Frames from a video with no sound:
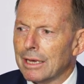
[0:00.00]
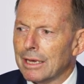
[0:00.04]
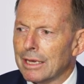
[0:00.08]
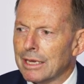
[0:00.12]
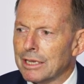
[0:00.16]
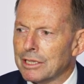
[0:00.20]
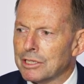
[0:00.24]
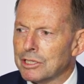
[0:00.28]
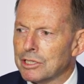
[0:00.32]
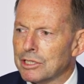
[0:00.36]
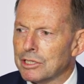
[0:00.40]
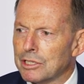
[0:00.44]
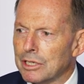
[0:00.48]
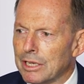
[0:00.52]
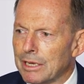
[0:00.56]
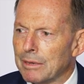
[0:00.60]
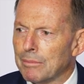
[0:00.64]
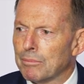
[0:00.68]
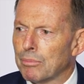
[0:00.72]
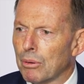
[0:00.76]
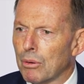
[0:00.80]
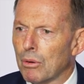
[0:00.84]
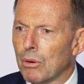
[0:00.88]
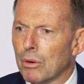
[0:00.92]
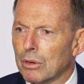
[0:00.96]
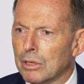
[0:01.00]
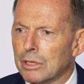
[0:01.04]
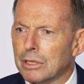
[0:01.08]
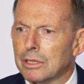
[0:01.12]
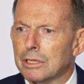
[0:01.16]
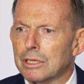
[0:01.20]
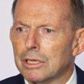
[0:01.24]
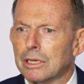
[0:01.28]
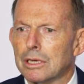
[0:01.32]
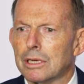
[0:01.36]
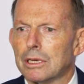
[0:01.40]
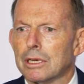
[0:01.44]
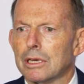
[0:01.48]
It's
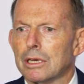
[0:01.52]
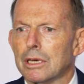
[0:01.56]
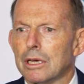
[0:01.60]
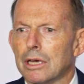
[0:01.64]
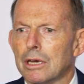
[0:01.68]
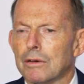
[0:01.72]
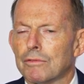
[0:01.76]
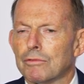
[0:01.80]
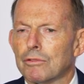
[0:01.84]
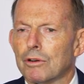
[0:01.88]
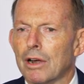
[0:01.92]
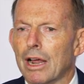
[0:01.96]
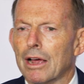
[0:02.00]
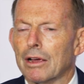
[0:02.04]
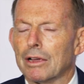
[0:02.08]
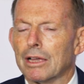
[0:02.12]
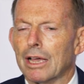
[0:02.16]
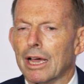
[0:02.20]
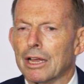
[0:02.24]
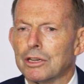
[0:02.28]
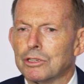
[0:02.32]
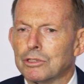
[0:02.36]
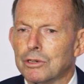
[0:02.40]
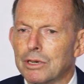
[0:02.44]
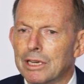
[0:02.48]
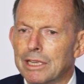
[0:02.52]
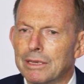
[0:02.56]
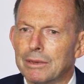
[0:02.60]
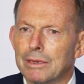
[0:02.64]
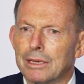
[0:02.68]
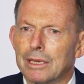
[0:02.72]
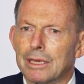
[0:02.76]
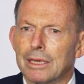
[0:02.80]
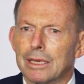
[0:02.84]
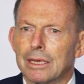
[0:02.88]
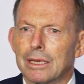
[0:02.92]
important for our country